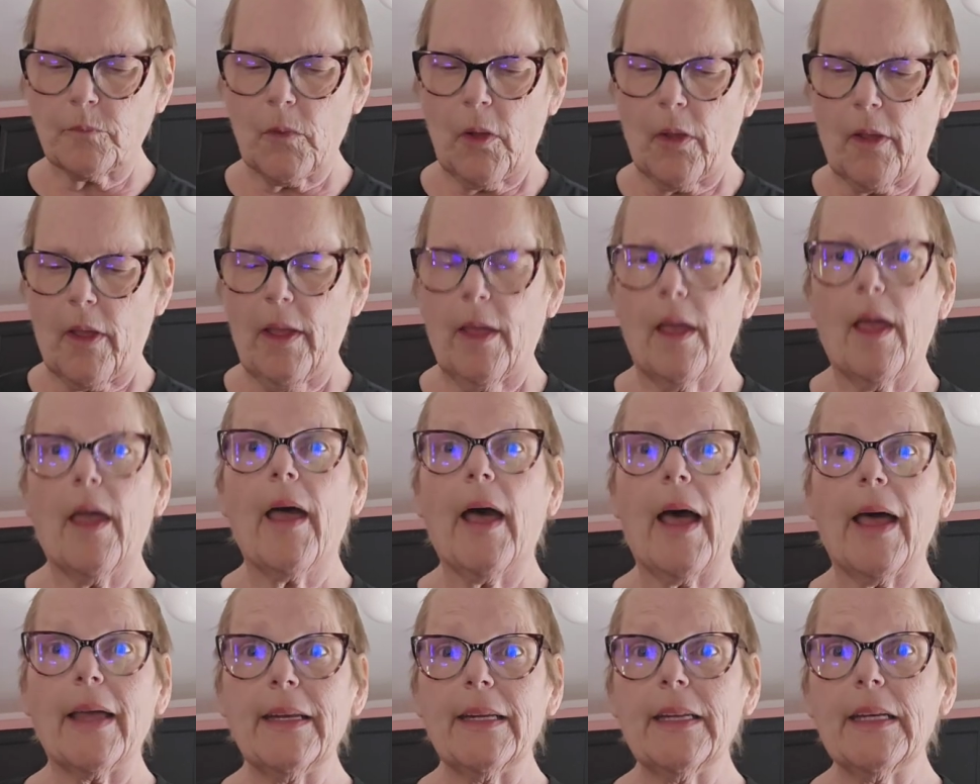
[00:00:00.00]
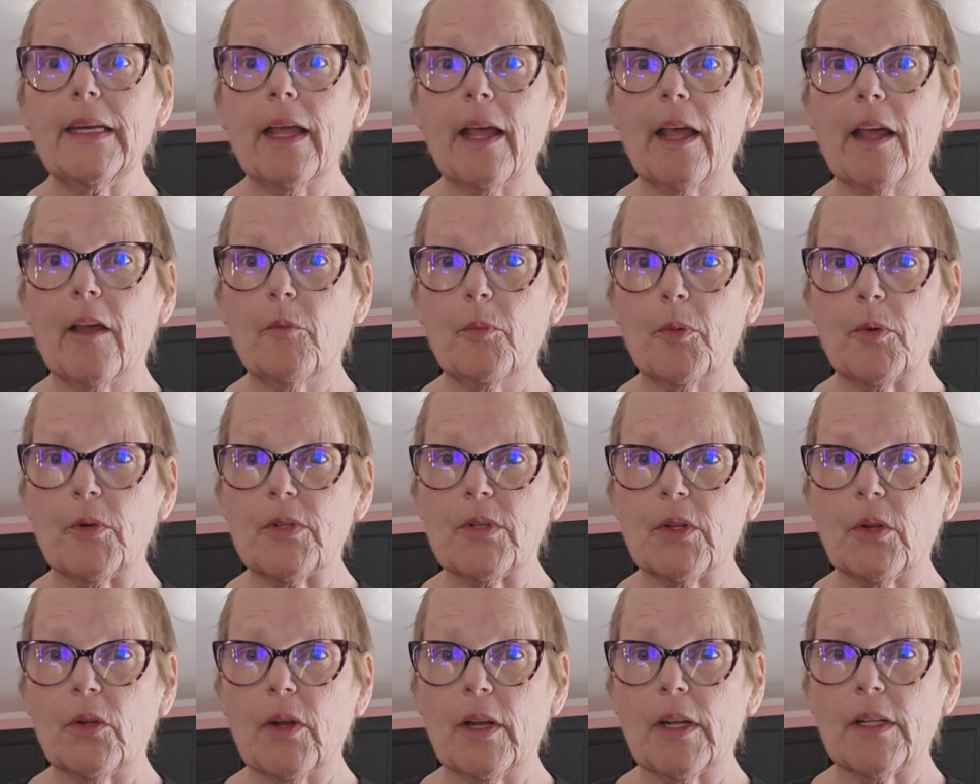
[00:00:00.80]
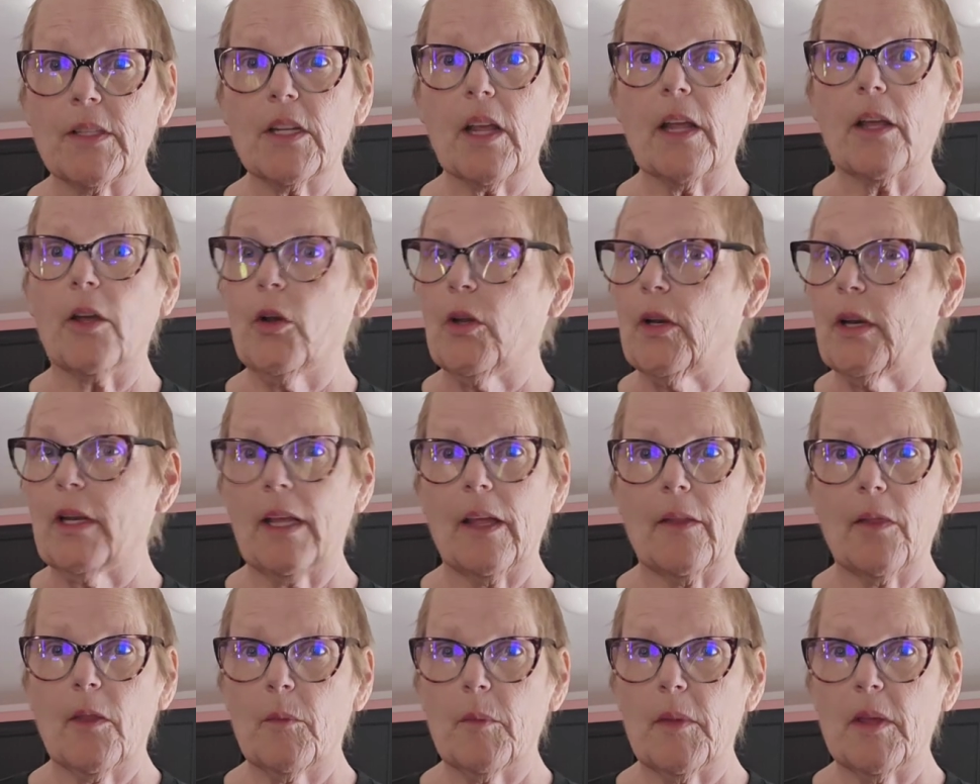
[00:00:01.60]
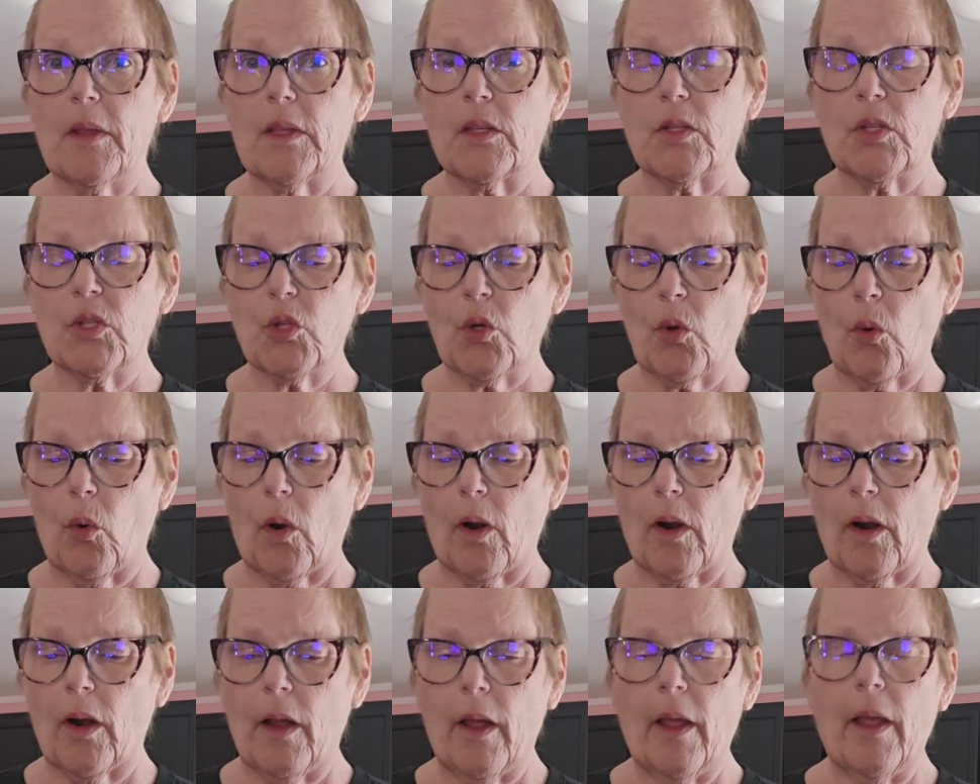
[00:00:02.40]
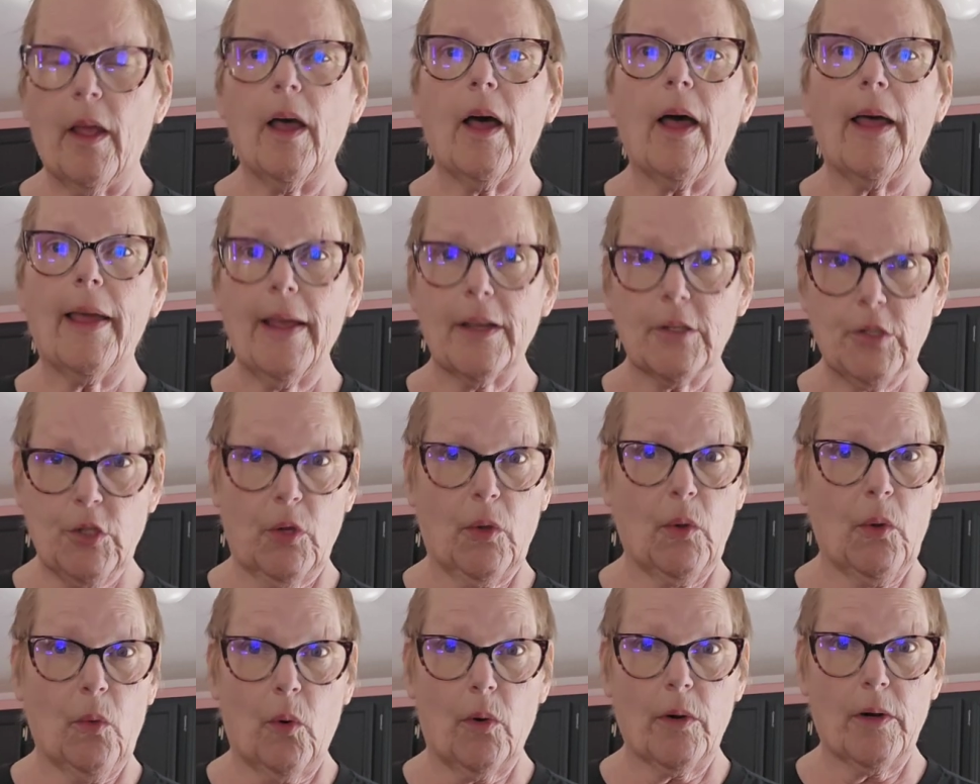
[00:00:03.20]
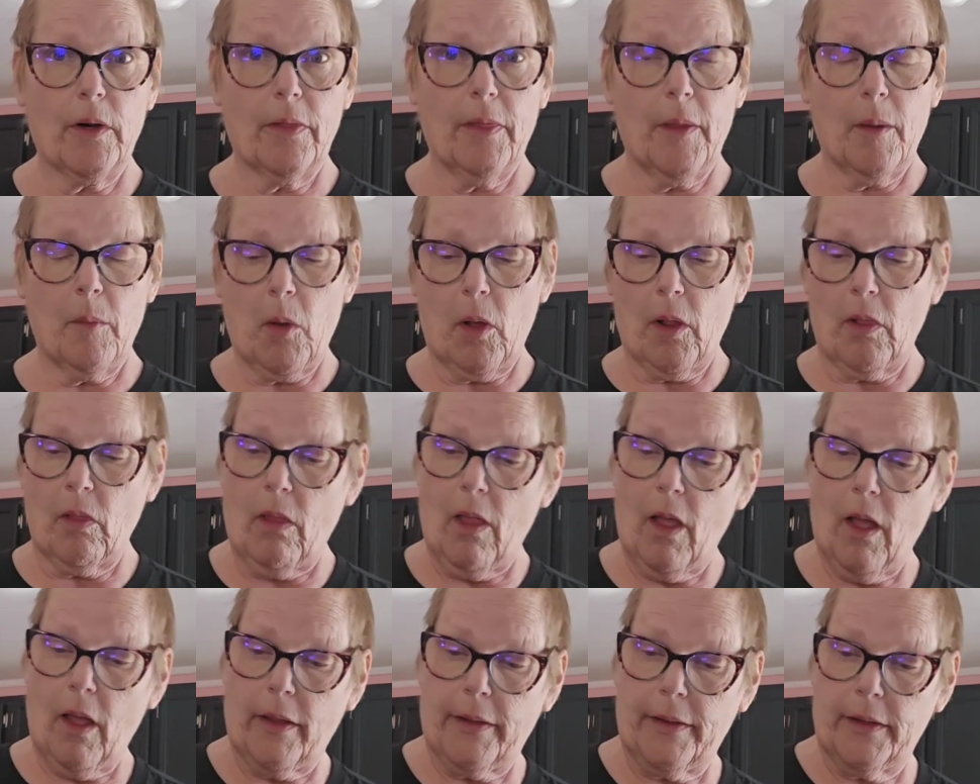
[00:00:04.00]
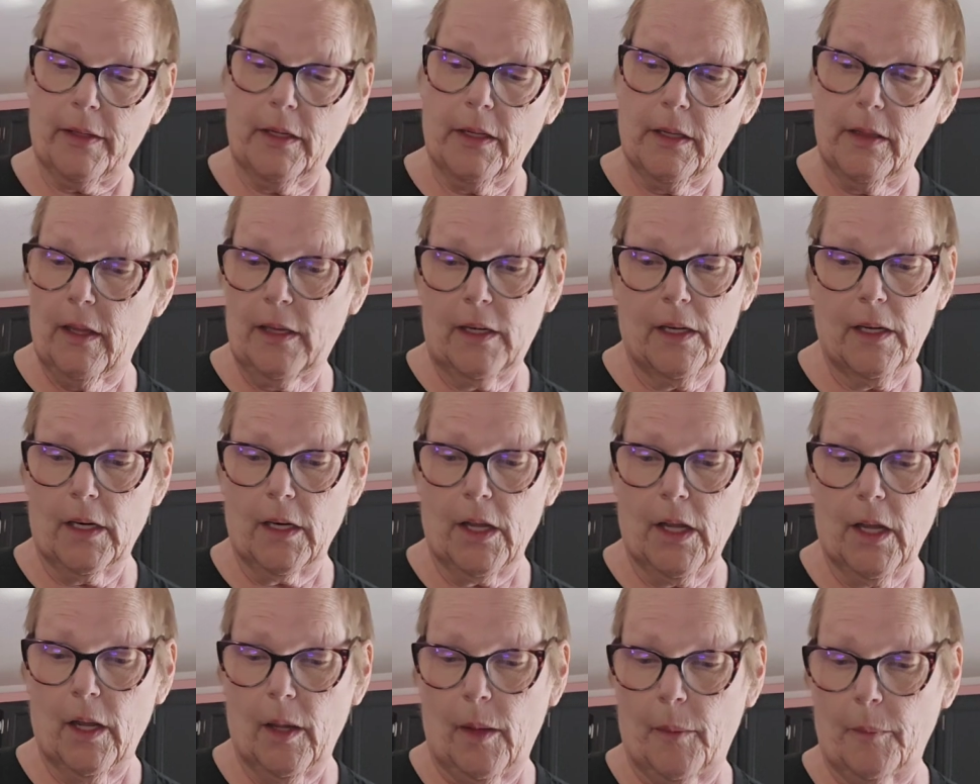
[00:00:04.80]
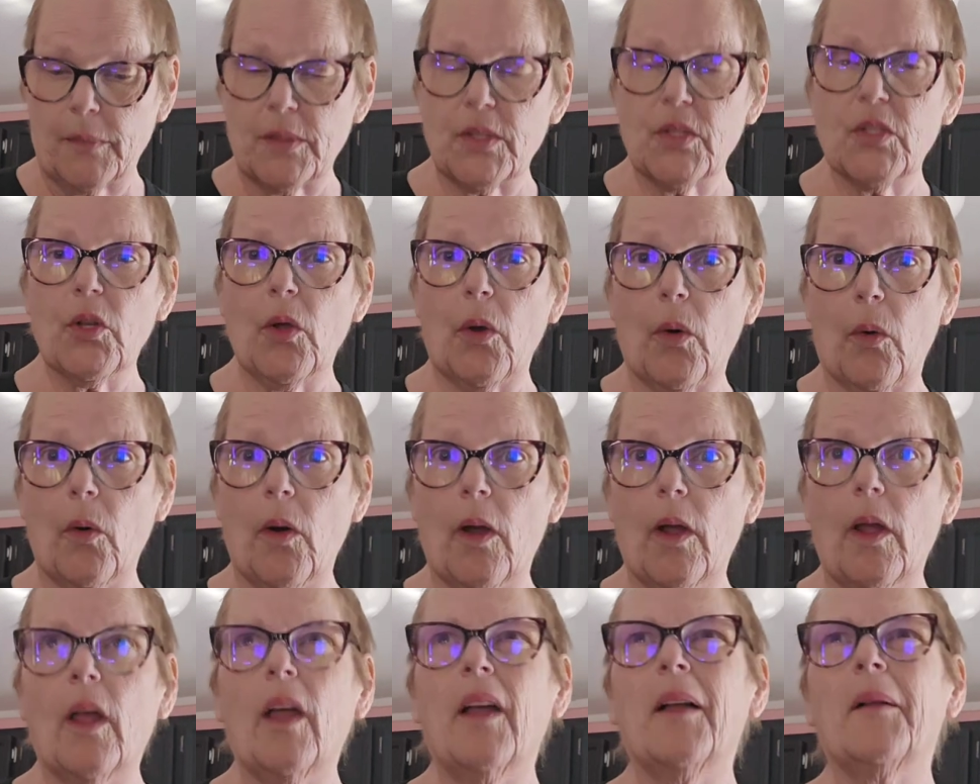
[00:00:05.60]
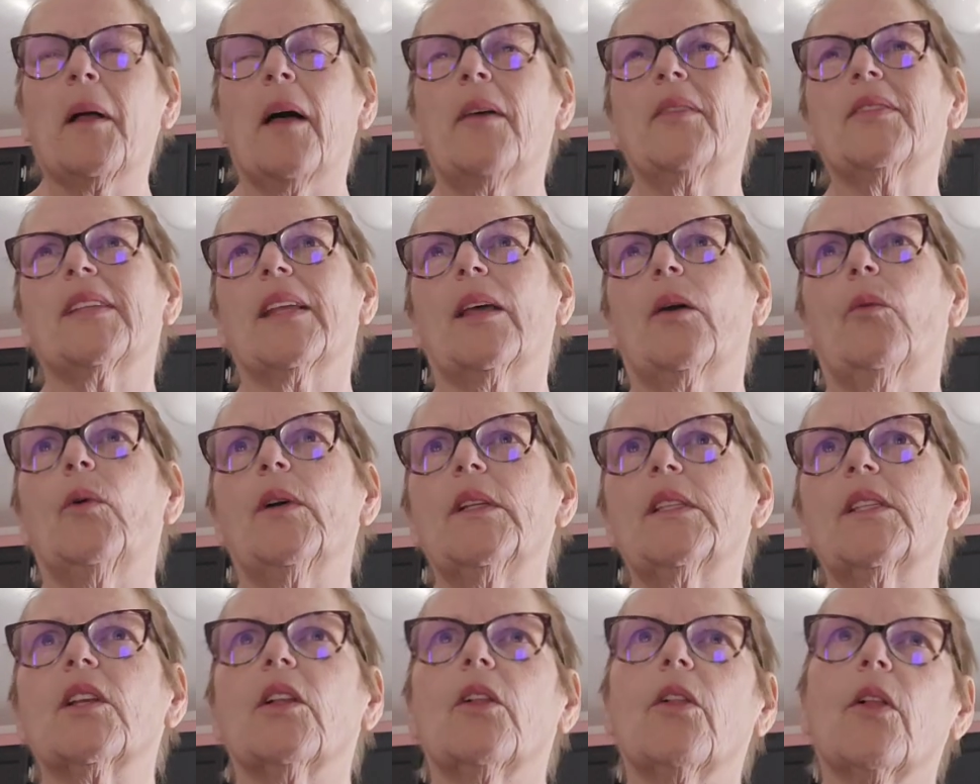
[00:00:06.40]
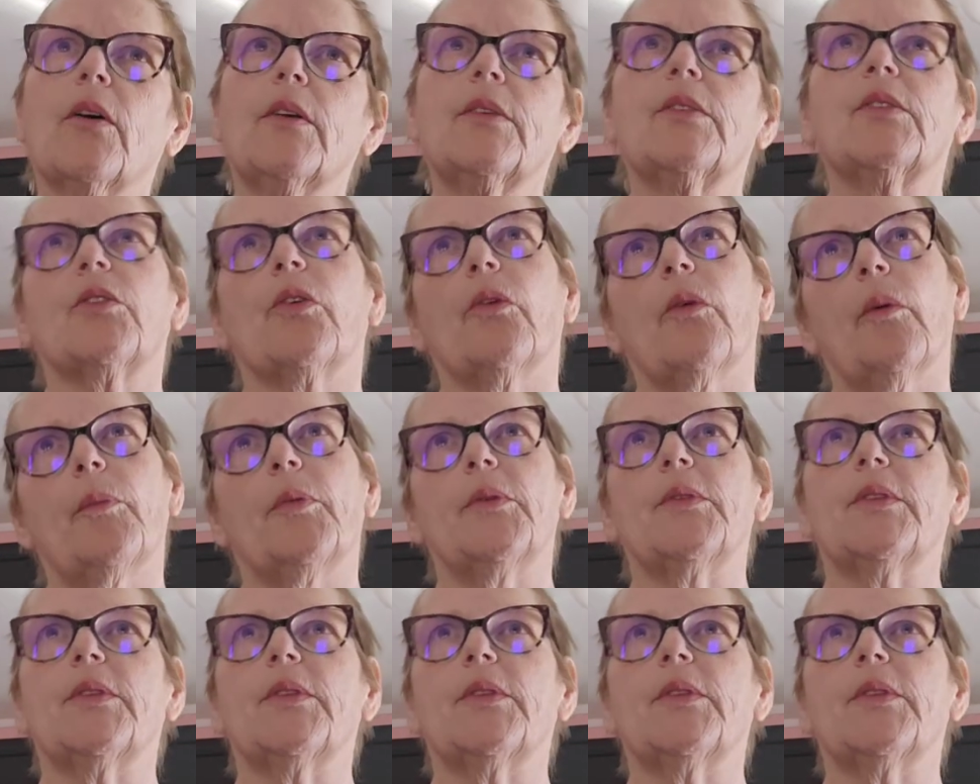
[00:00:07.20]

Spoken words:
Okay, I didn't have Brazil nuts. I couldn't get them in the store. I actually ordered them online. They didn't come. So I was like, what's close to a